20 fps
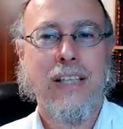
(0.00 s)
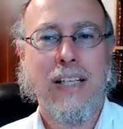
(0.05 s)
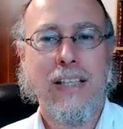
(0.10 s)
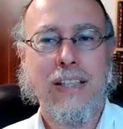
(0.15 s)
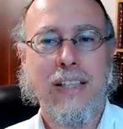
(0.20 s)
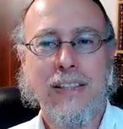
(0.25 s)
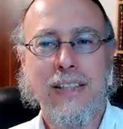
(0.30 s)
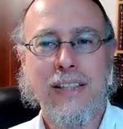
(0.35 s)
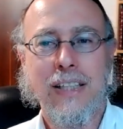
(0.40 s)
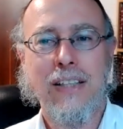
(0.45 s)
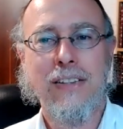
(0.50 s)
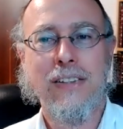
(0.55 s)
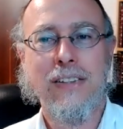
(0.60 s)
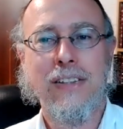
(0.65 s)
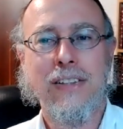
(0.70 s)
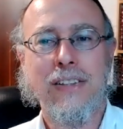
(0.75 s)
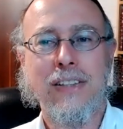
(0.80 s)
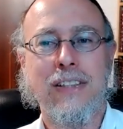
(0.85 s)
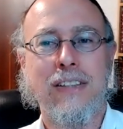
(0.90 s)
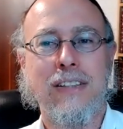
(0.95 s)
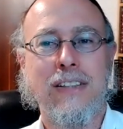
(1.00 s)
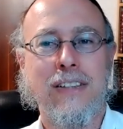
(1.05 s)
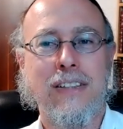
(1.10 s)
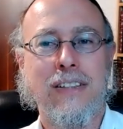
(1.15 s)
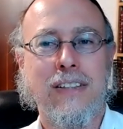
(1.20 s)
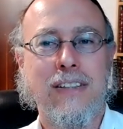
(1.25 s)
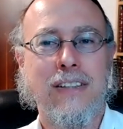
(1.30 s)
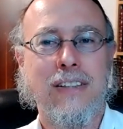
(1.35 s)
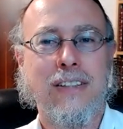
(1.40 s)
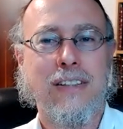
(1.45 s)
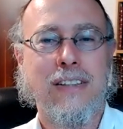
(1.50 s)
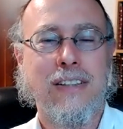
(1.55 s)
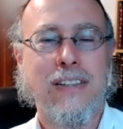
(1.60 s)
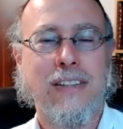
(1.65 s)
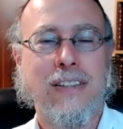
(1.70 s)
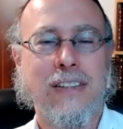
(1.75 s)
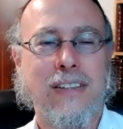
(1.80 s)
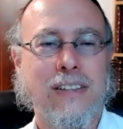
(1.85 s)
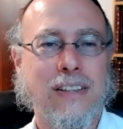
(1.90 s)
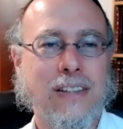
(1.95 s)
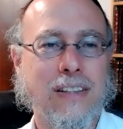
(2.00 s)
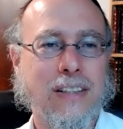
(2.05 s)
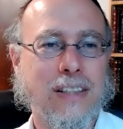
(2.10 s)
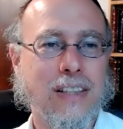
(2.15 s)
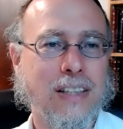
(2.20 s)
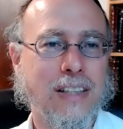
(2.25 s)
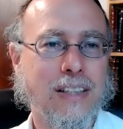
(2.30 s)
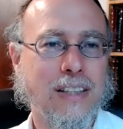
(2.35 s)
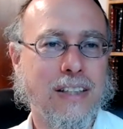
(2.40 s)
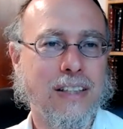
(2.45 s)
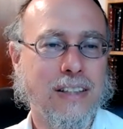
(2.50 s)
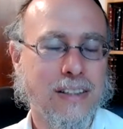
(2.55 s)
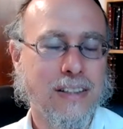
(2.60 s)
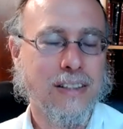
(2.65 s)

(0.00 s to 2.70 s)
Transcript: And he tells the